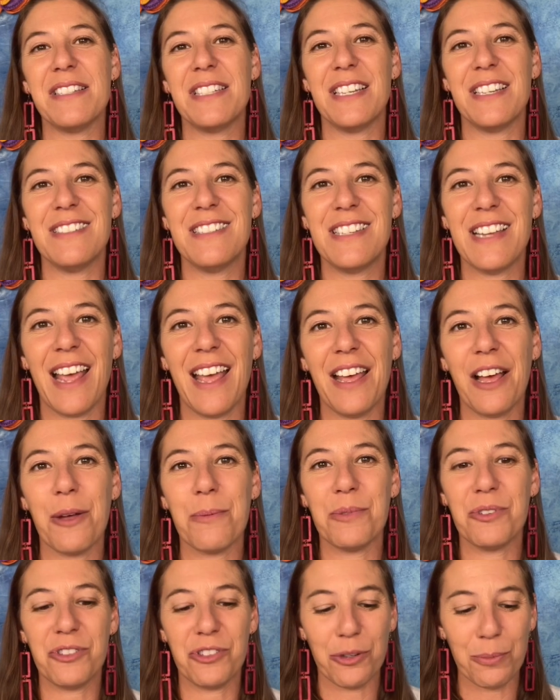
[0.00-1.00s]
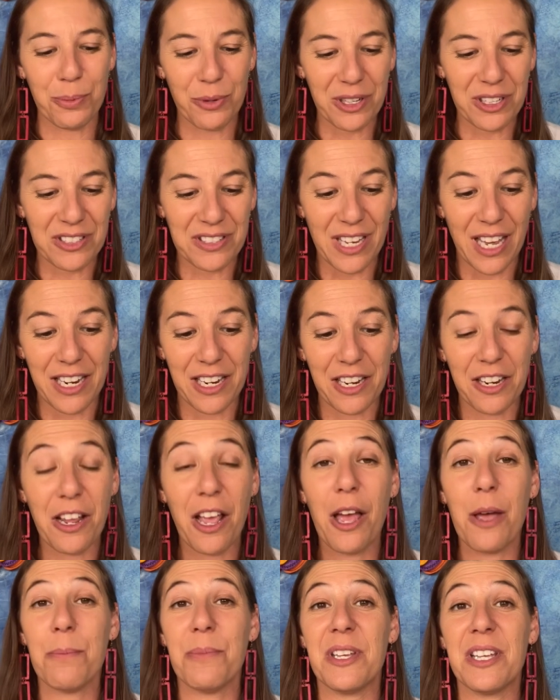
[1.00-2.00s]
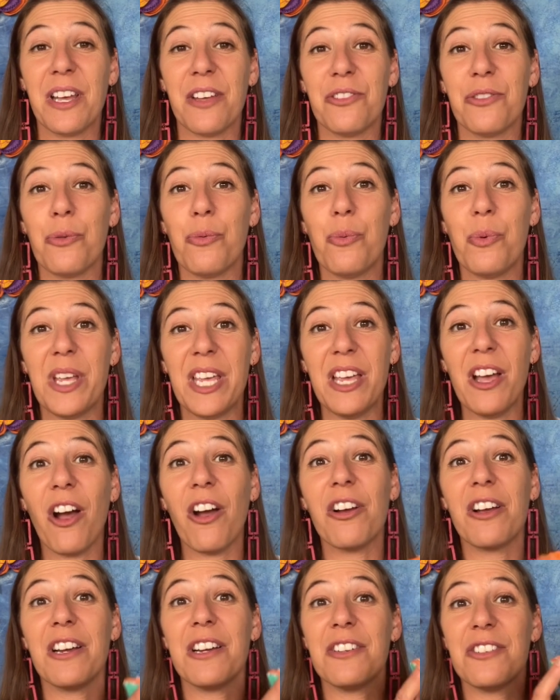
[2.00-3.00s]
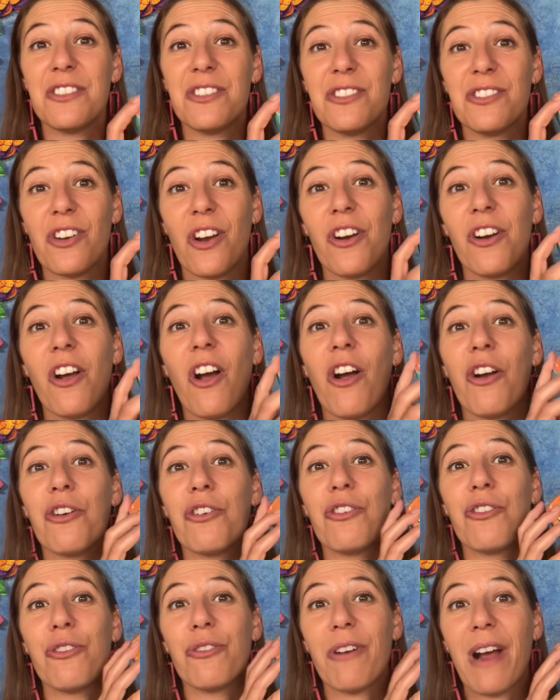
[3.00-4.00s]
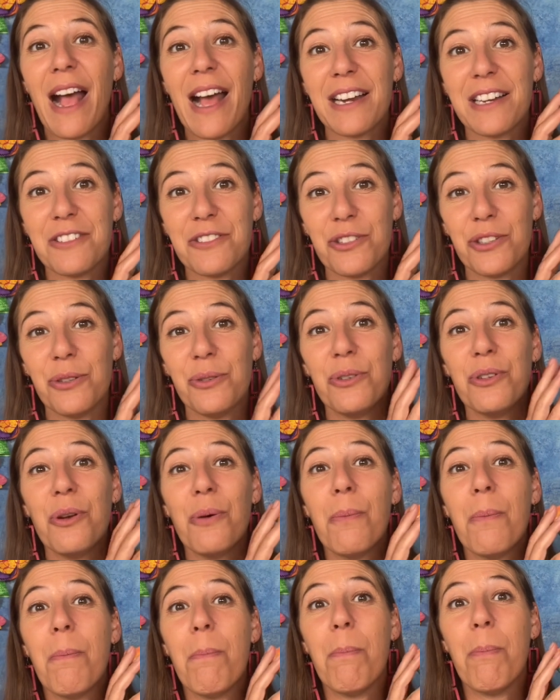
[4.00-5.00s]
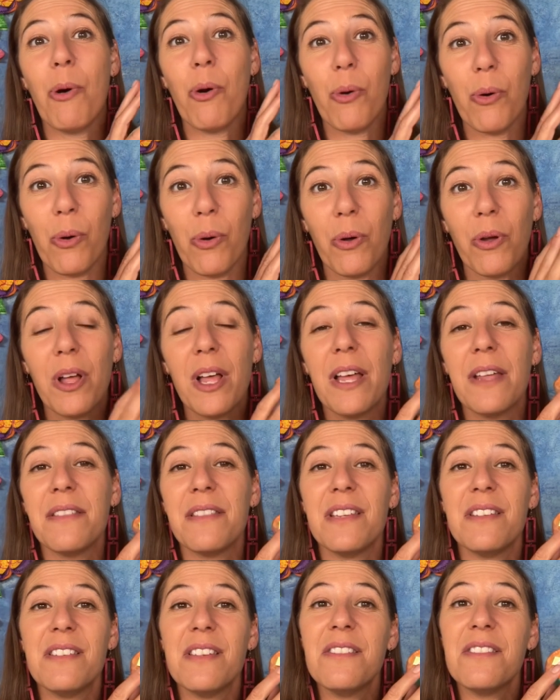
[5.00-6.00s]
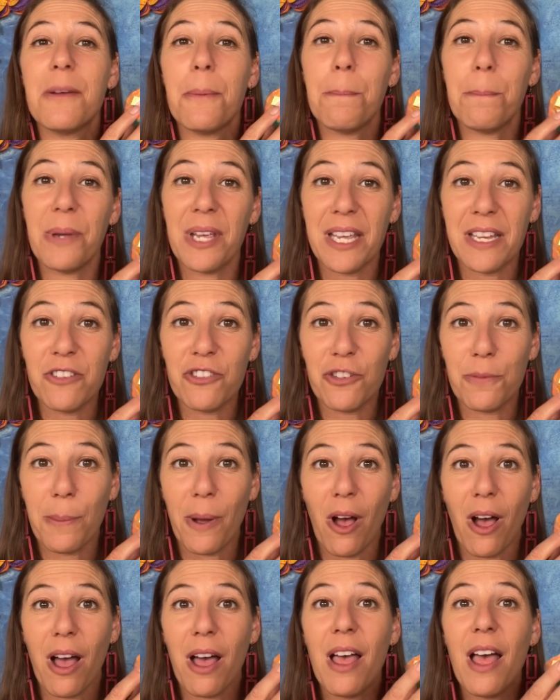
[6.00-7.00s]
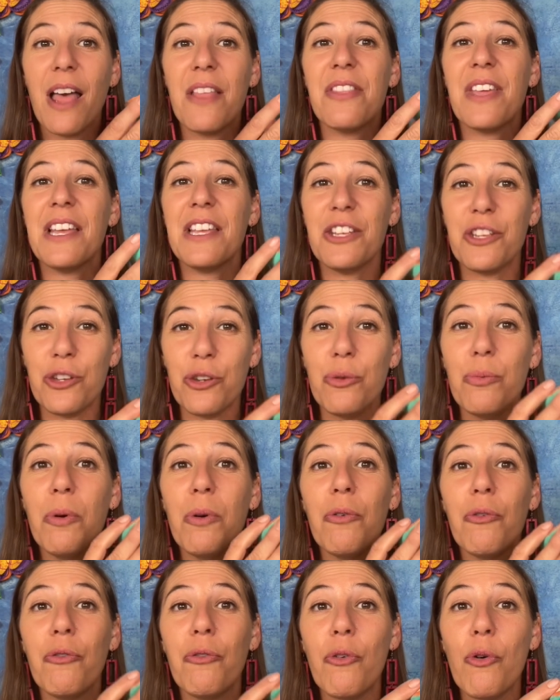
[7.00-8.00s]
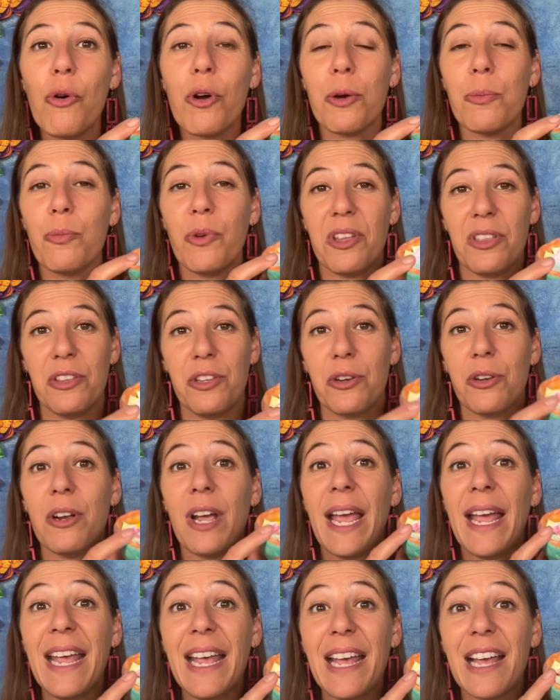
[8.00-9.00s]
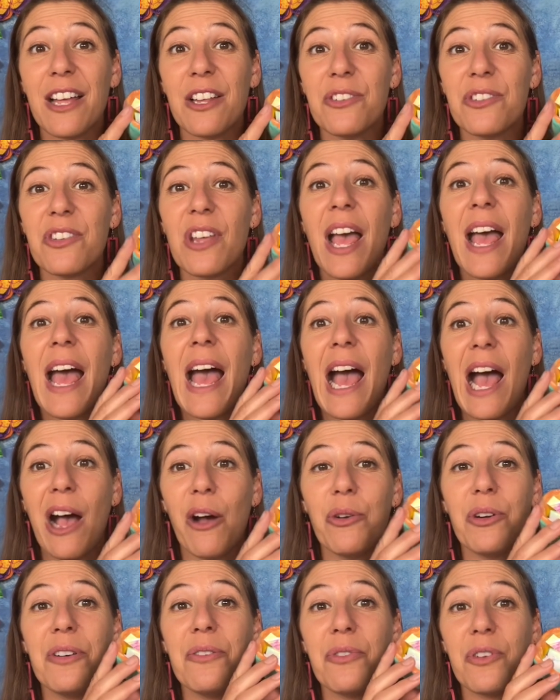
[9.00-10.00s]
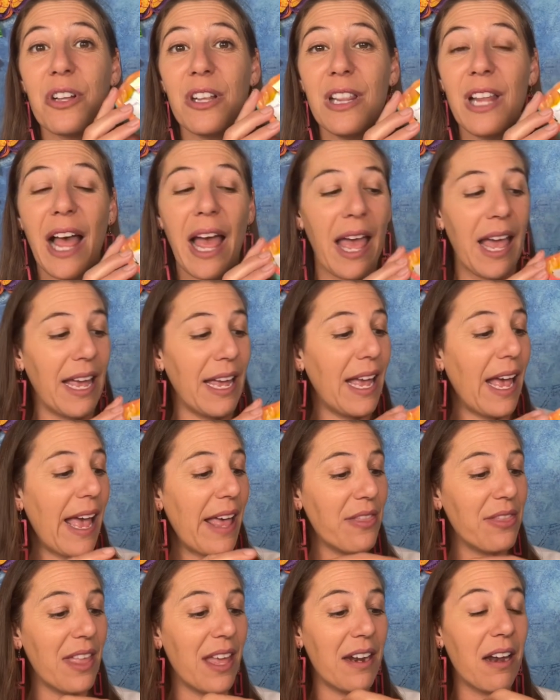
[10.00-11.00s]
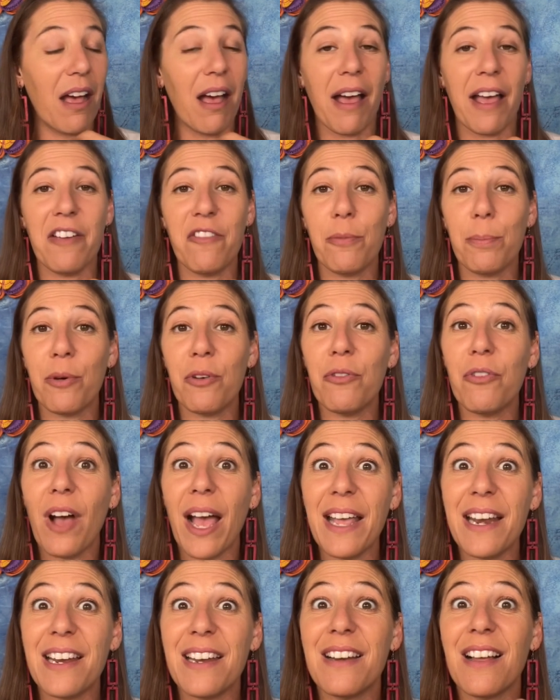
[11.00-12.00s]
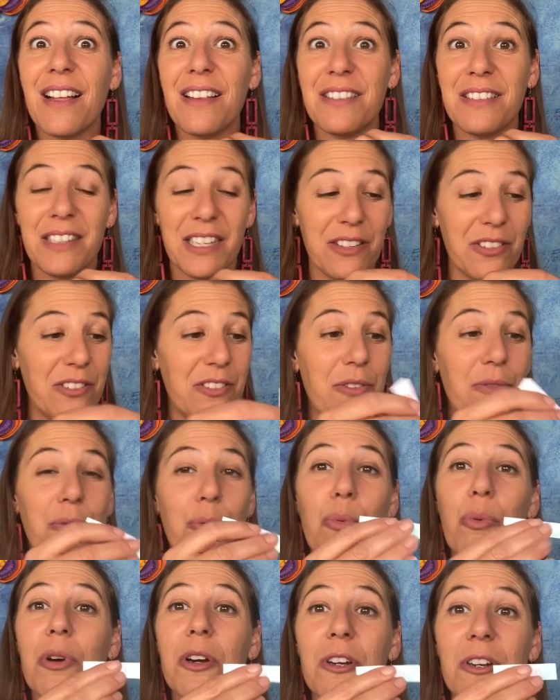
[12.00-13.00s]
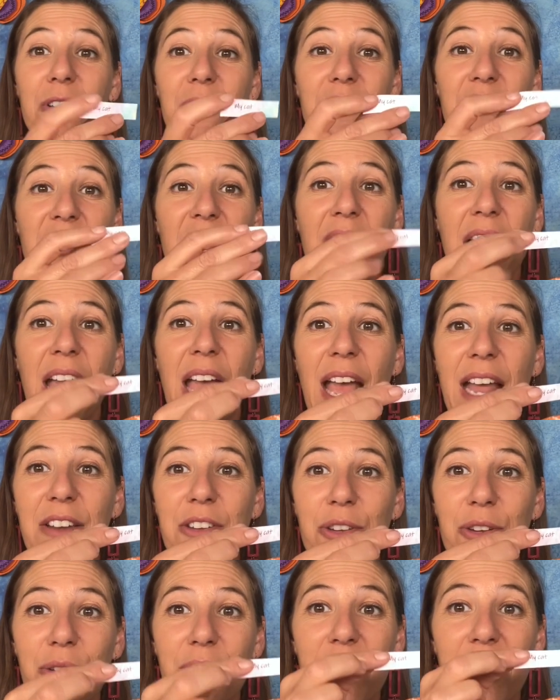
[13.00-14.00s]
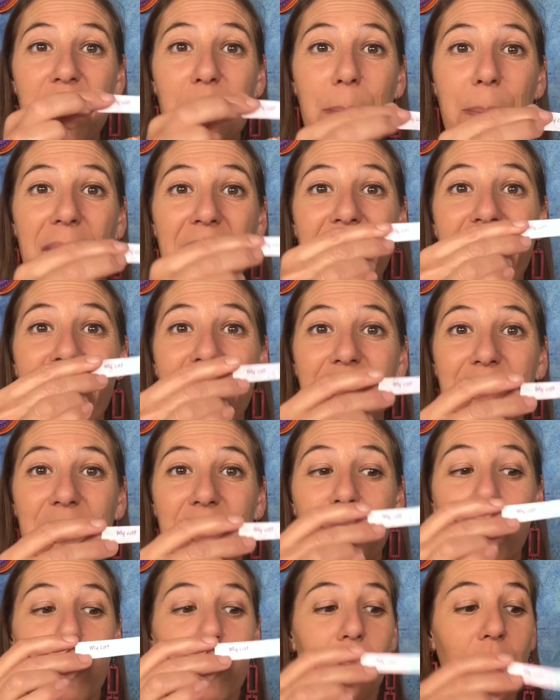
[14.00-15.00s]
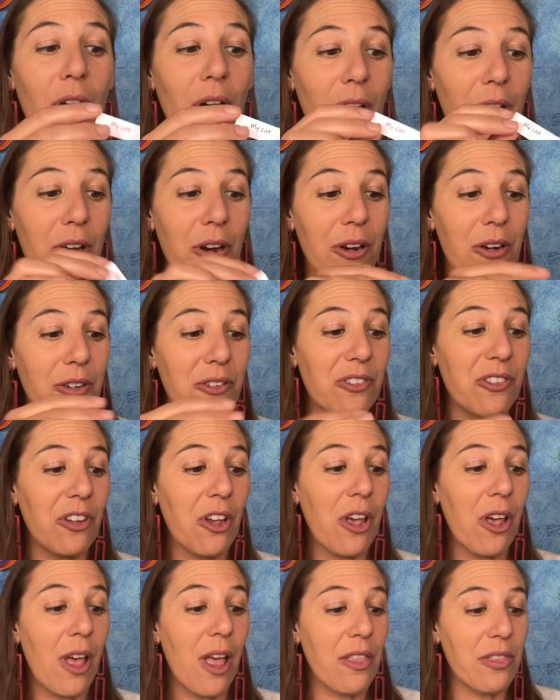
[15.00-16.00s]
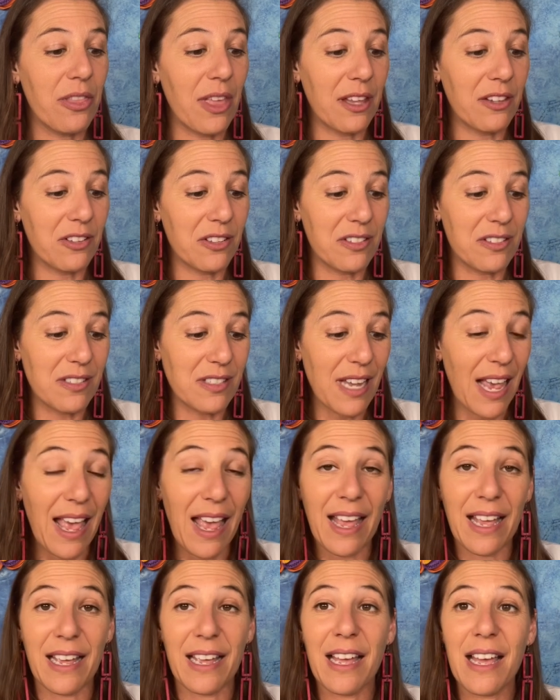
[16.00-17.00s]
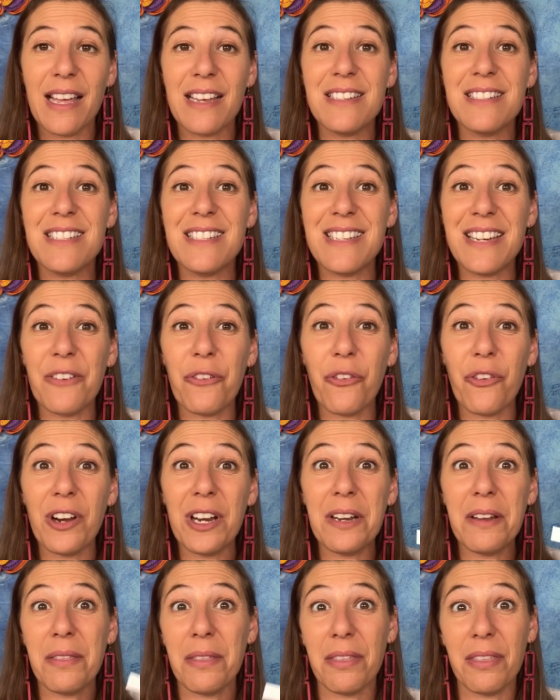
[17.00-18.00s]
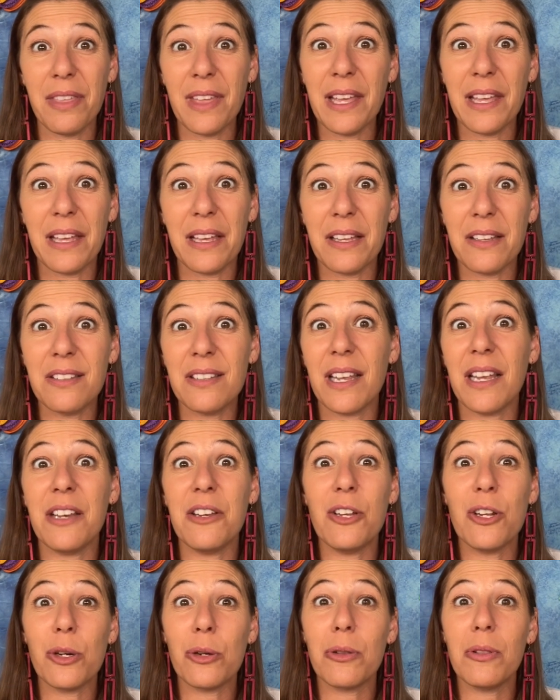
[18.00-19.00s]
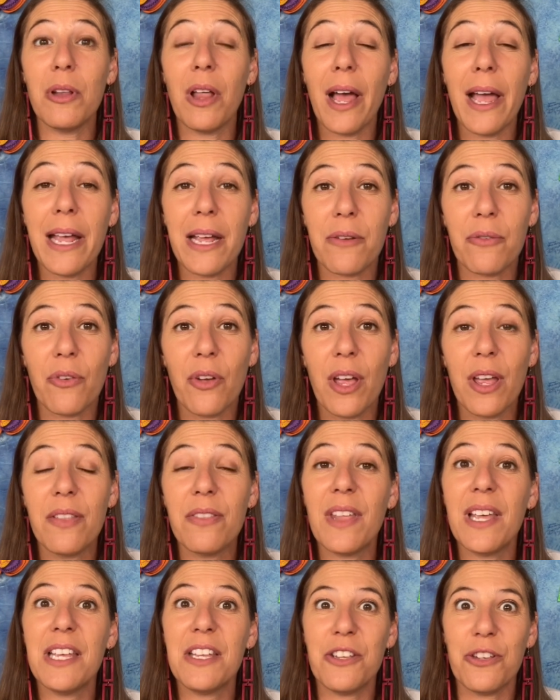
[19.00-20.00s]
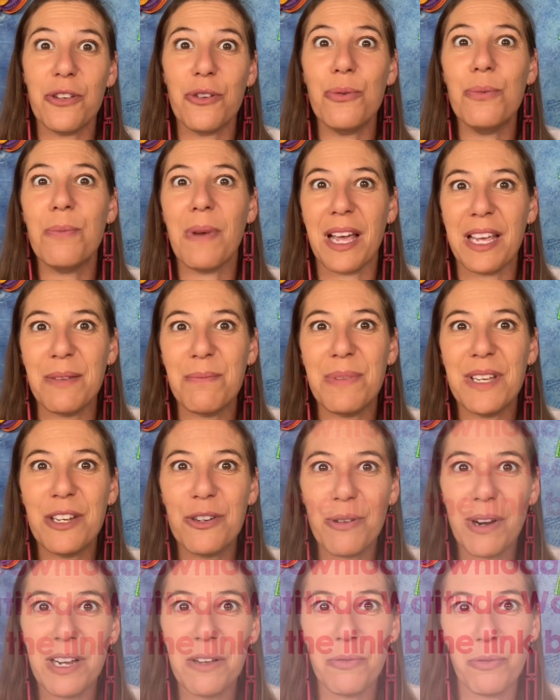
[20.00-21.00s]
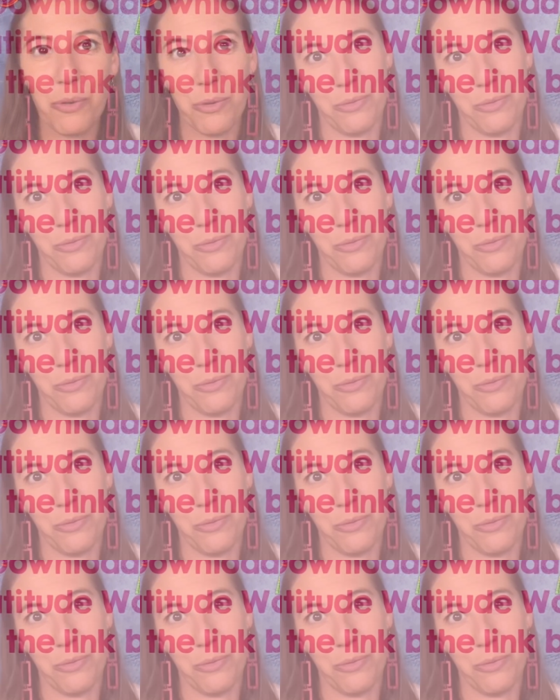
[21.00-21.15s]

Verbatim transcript: Today, I'm super excited because we are going to start our gratitude bowl. This is a pinch pot that you will form with your hands out of clay. And then I've provided a list of words and you're going to make little cards that say different things in your life that you might be grateful